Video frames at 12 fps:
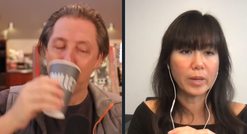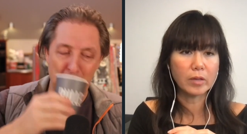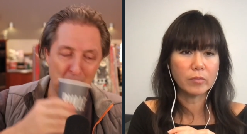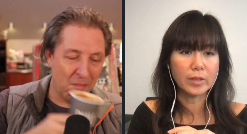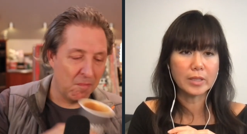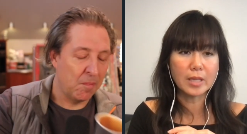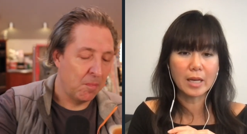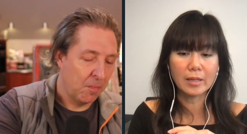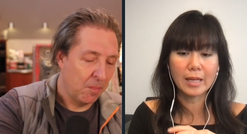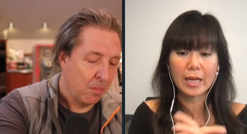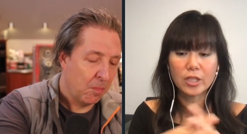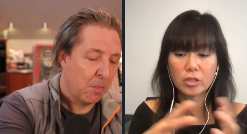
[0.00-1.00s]
Speaker 1: benefits.
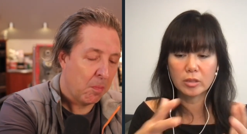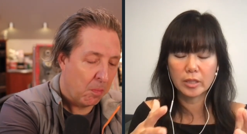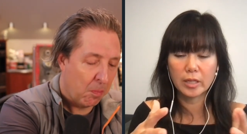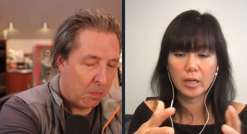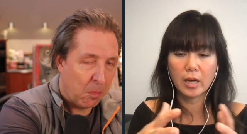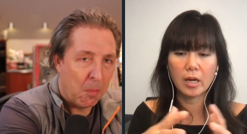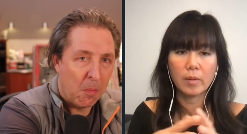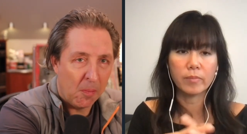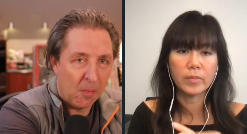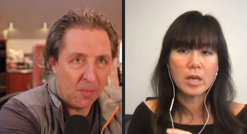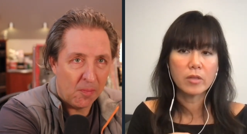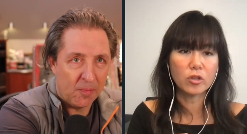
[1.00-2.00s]
And actually,
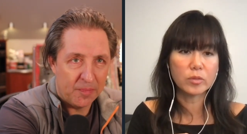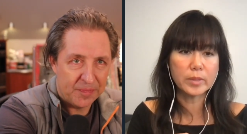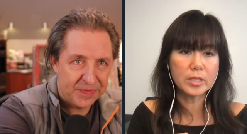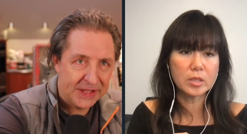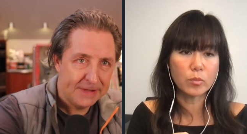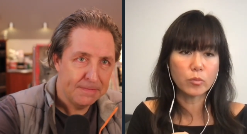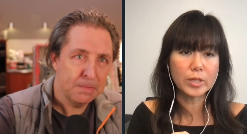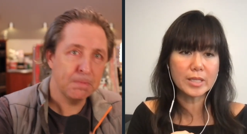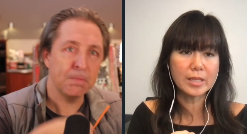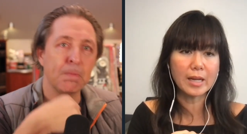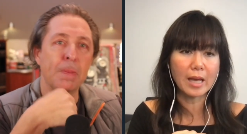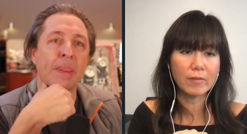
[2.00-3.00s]
um, there's been some
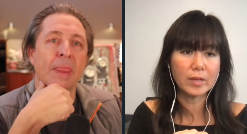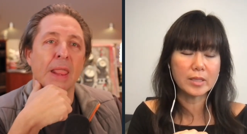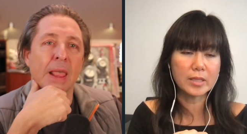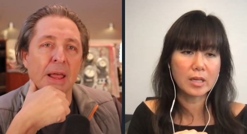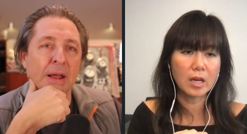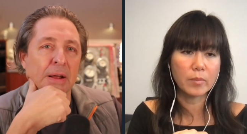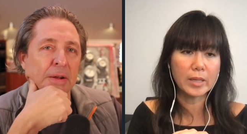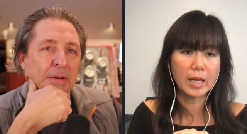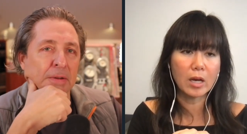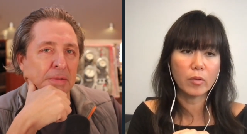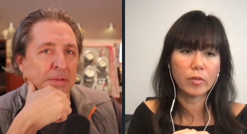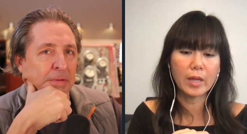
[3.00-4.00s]
recent evidence coming
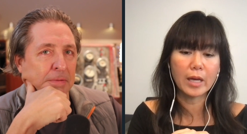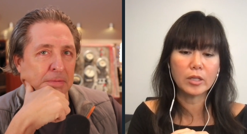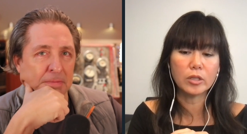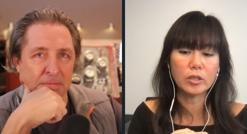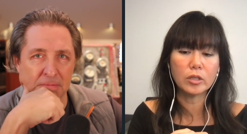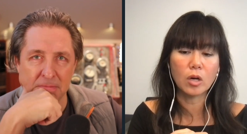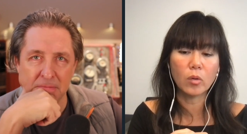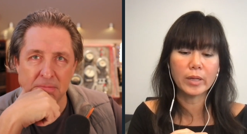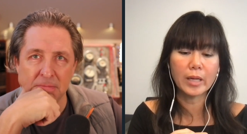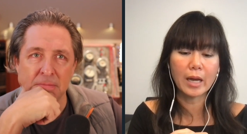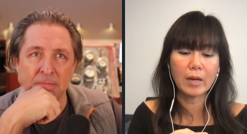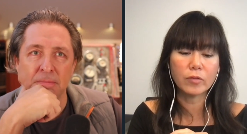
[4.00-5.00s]
out that
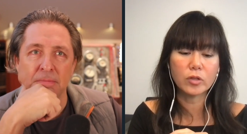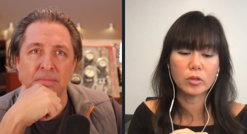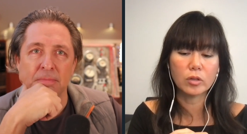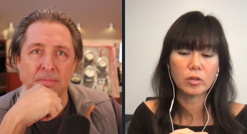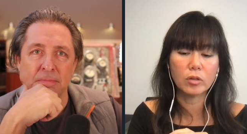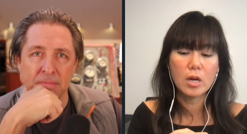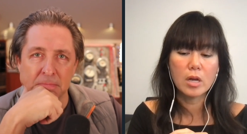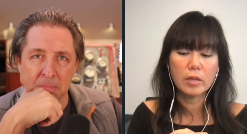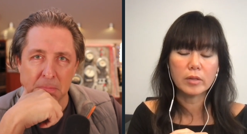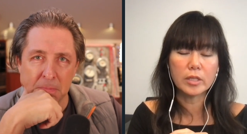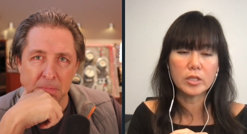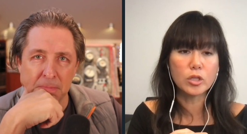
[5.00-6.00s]
going after
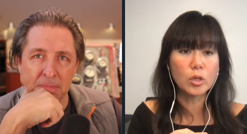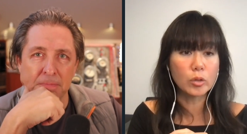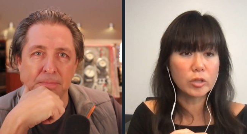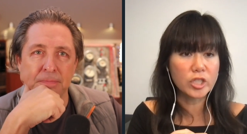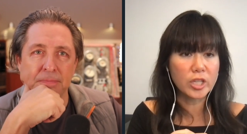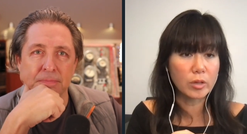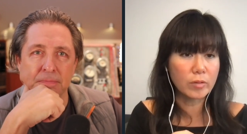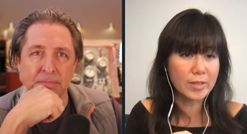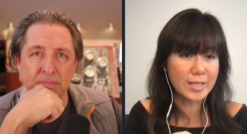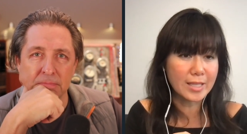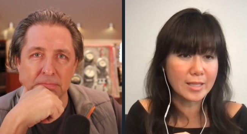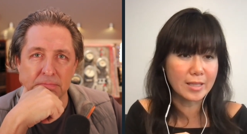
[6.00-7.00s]
these neurodegenerative
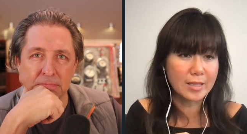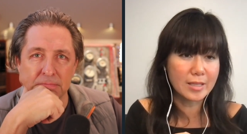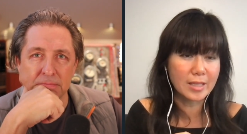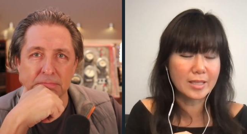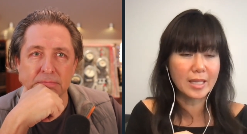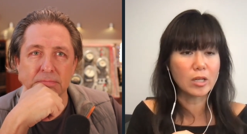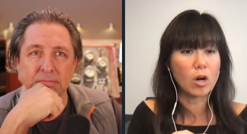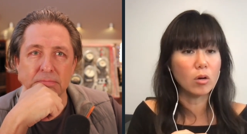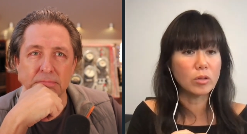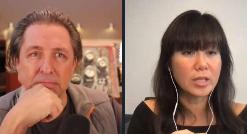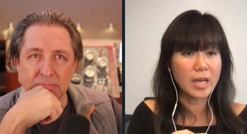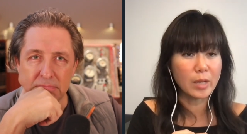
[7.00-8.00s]
diseases, things like
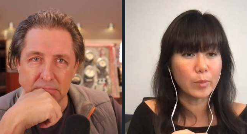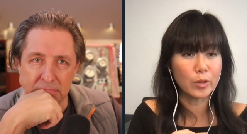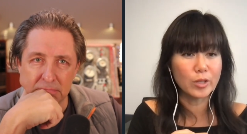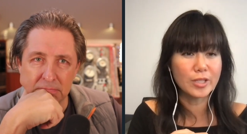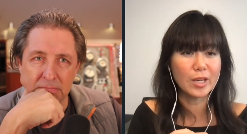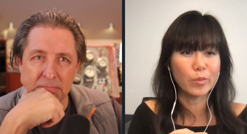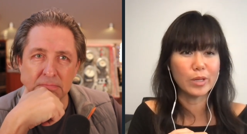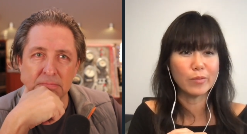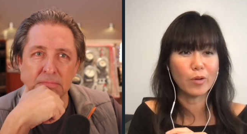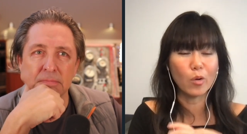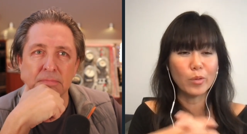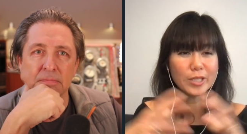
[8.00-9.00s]
Alzheimer's, that
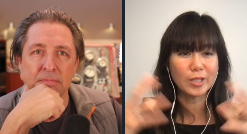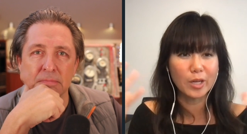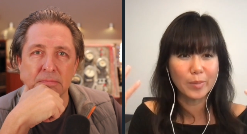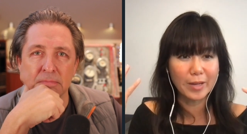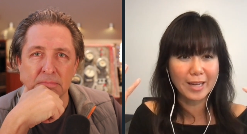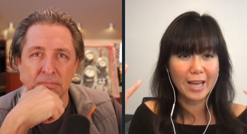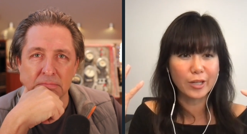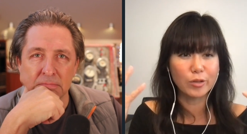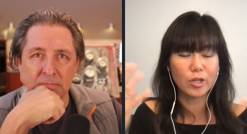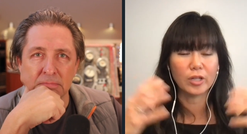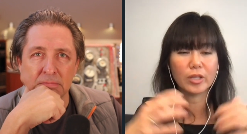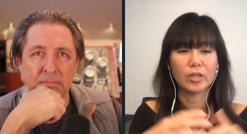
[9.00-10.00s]
we've always thought about how do you
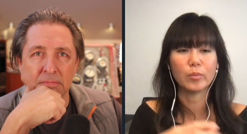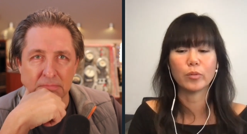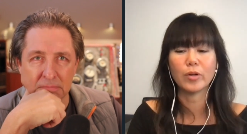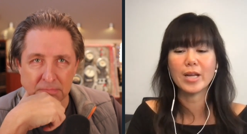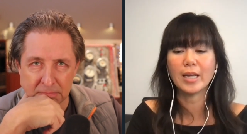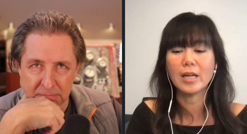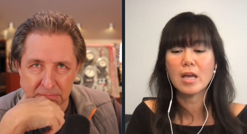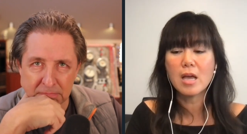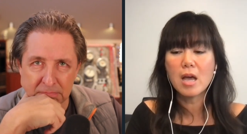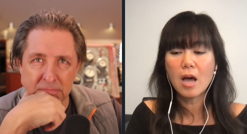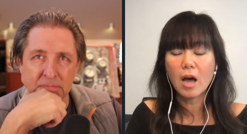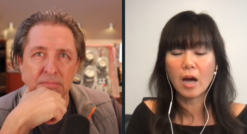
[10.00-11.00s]
target the brain,
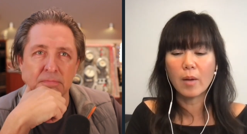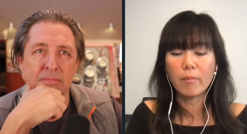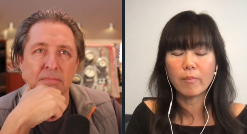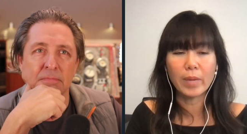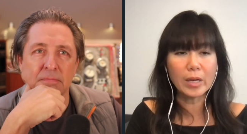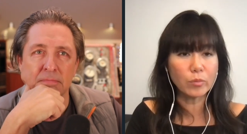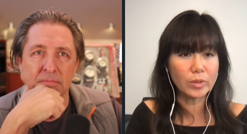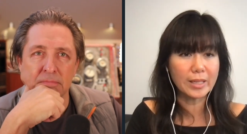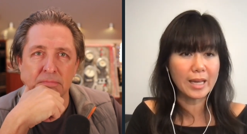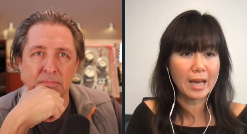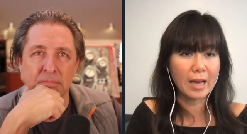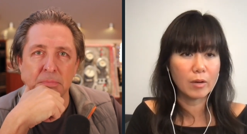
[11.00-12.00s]
um, might
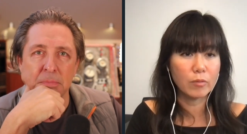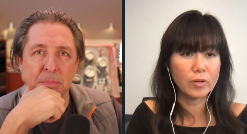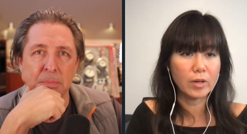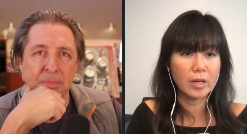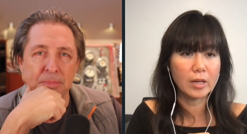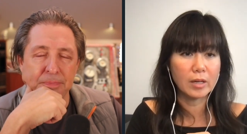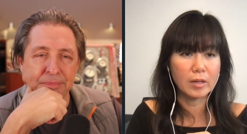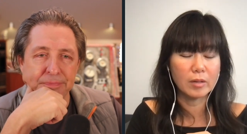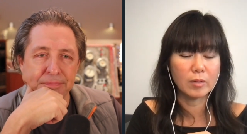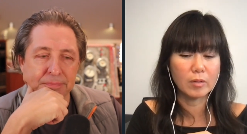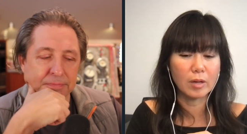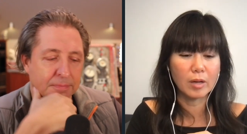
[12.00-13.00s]
really have
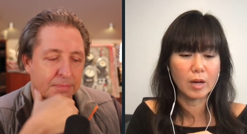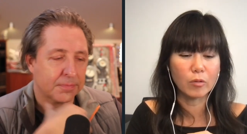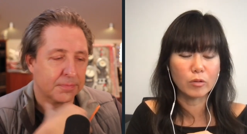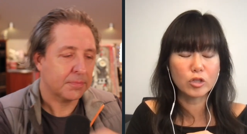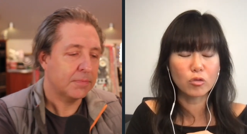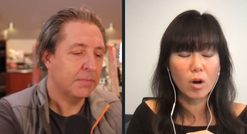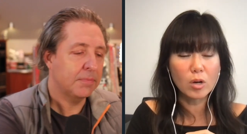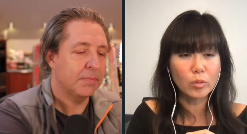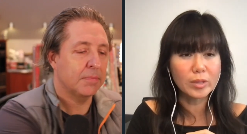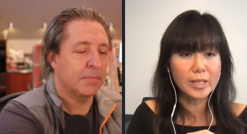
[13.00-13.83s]
a, a, a strong